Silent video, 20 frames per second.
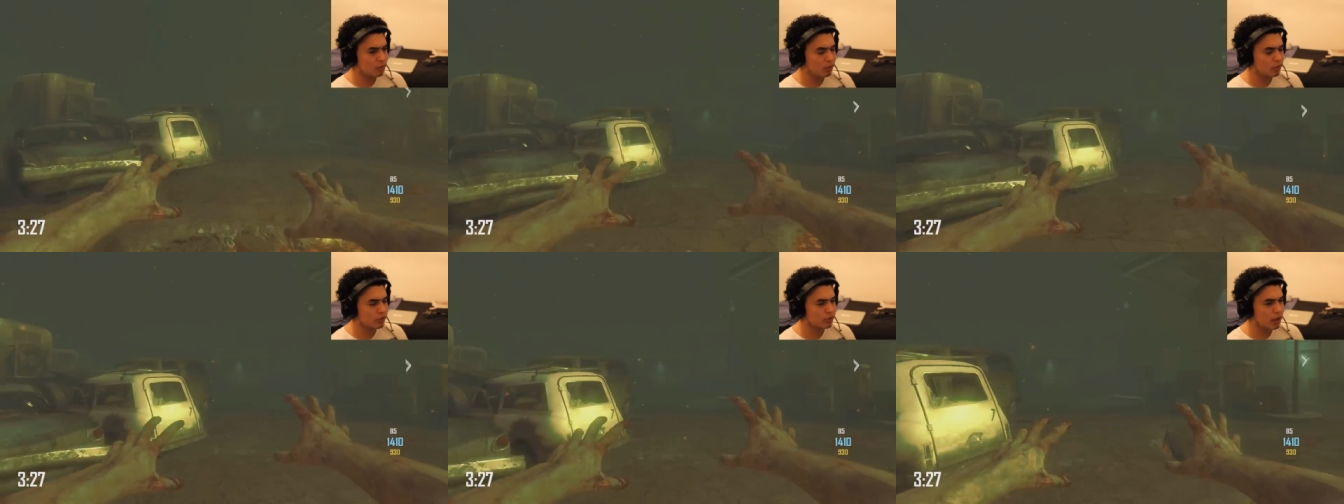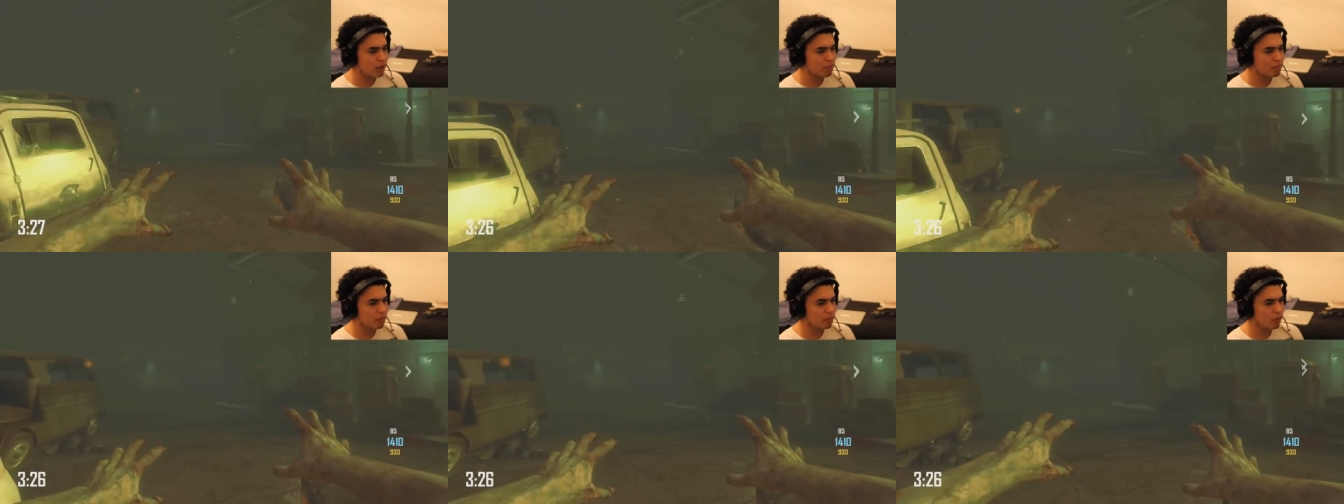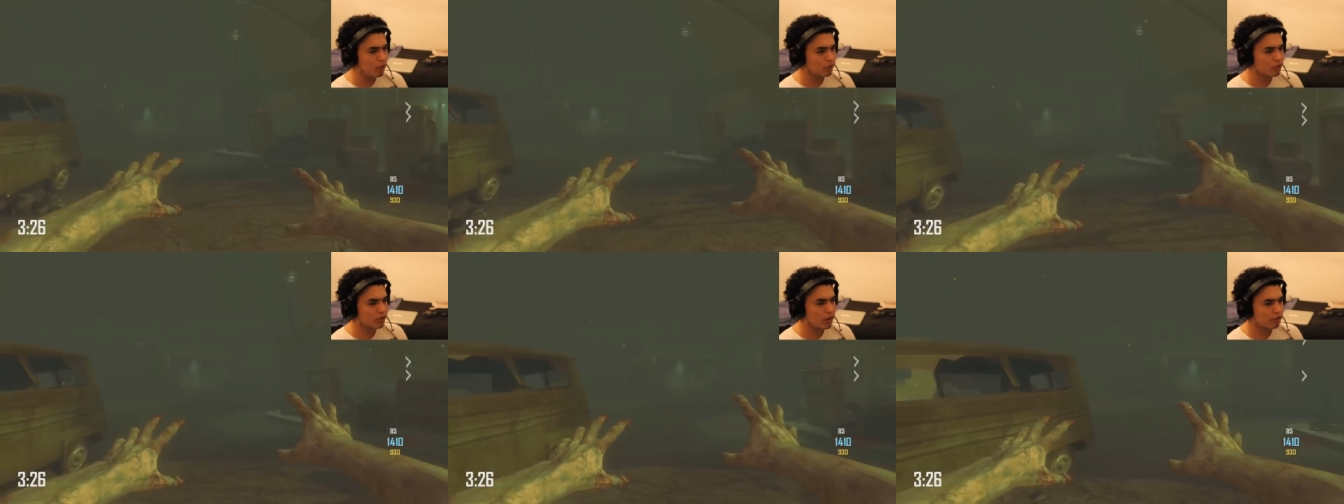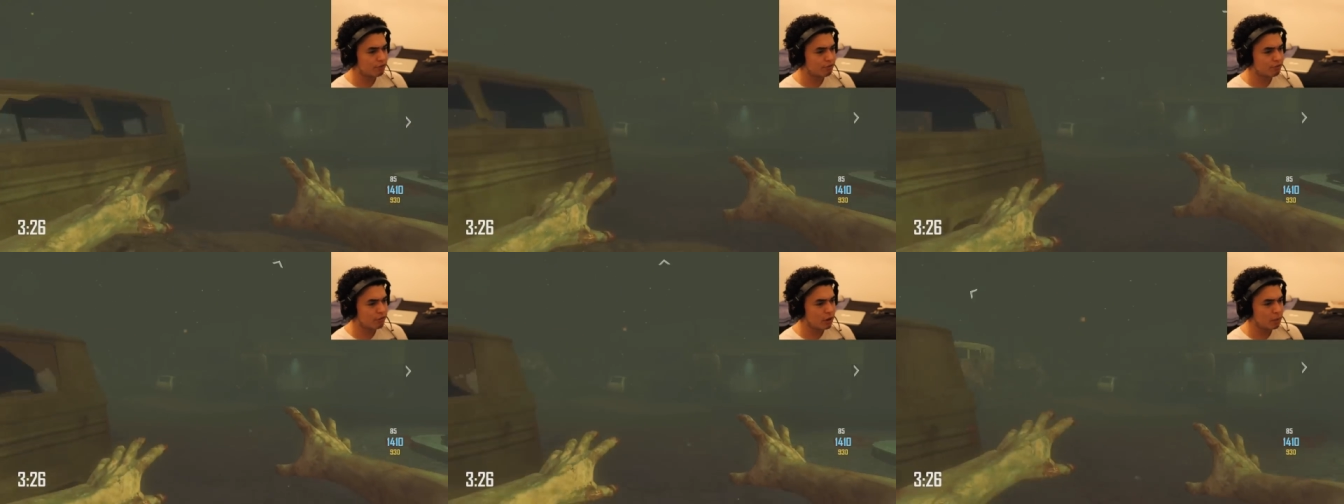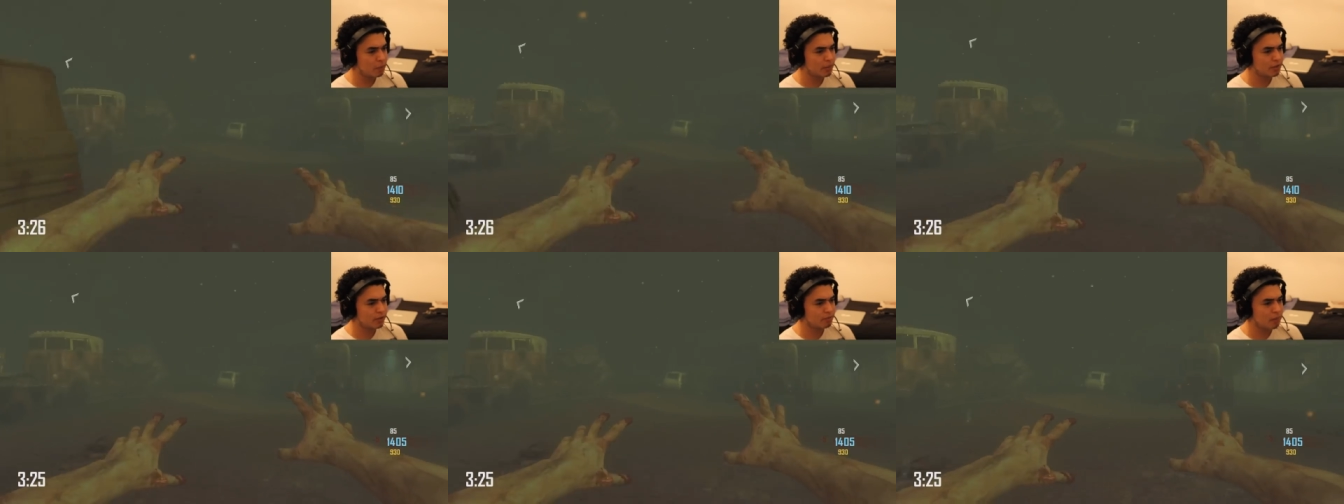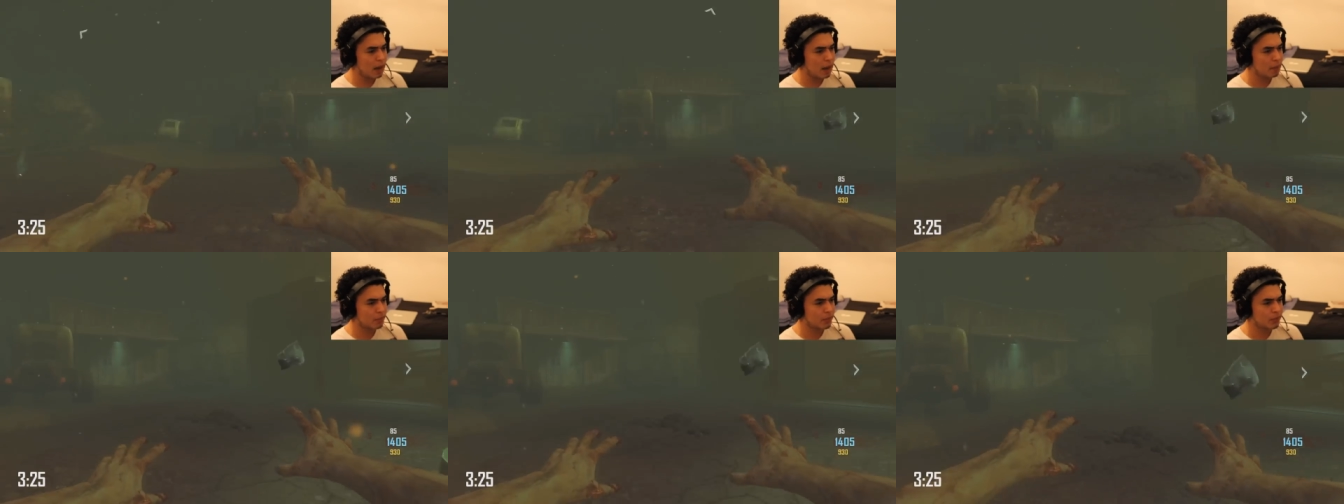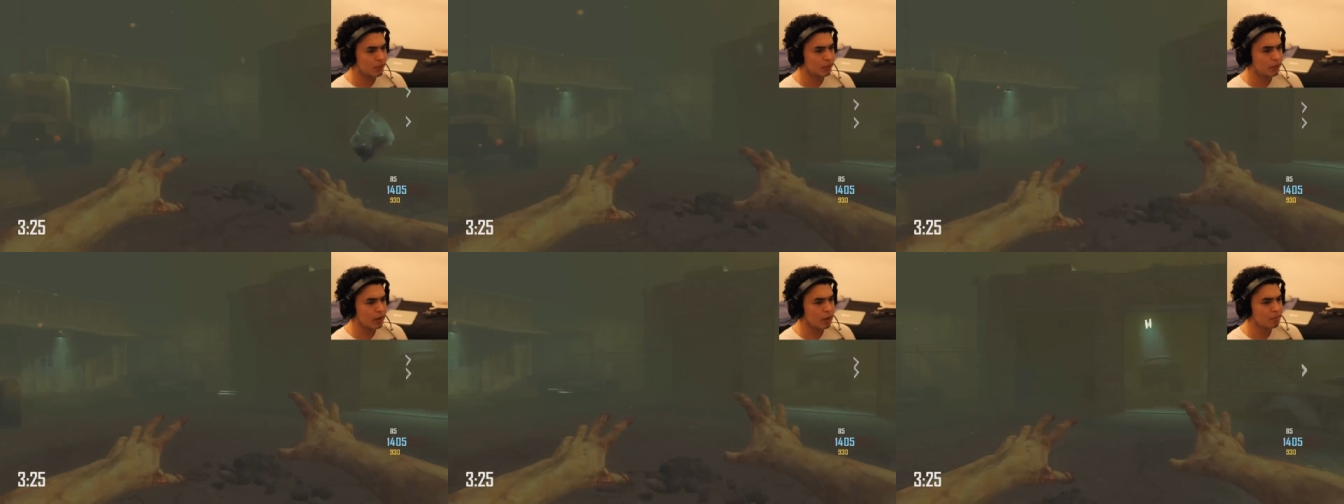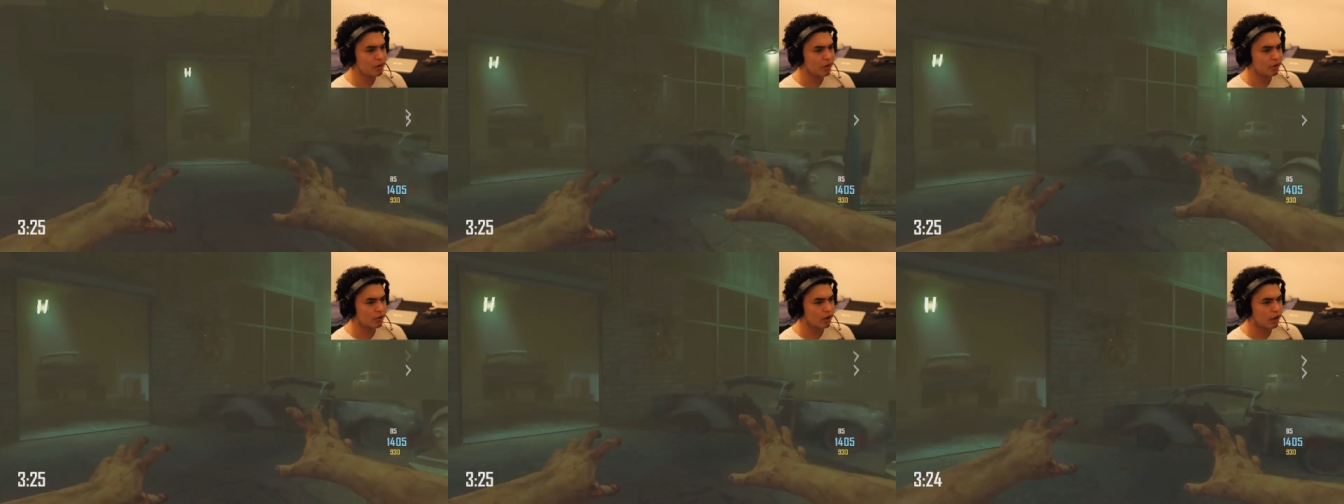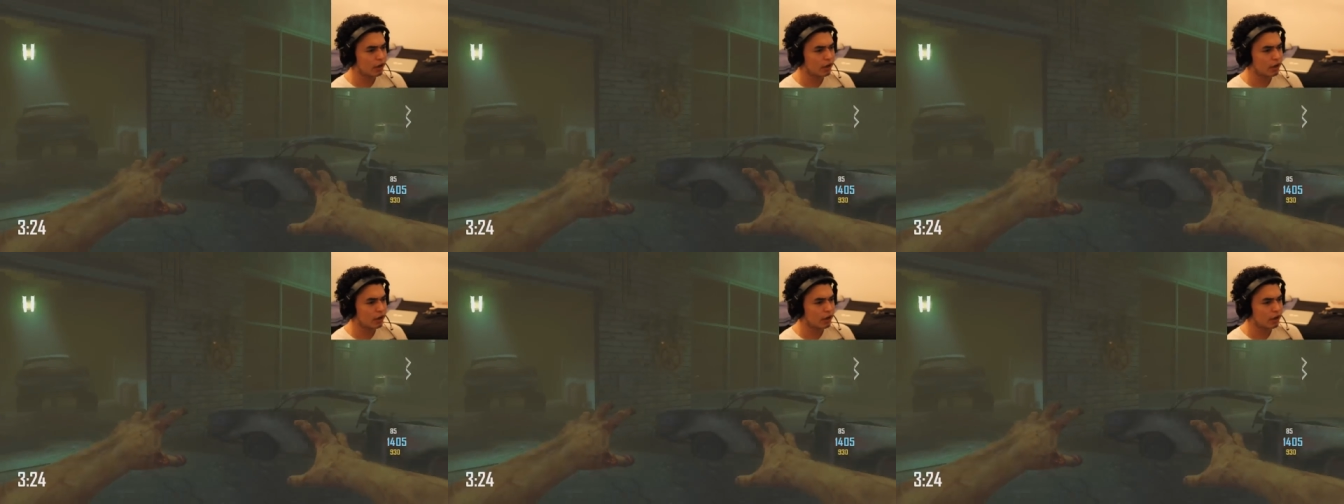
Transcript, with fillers: What was that? What was that flipping map called? Let me know.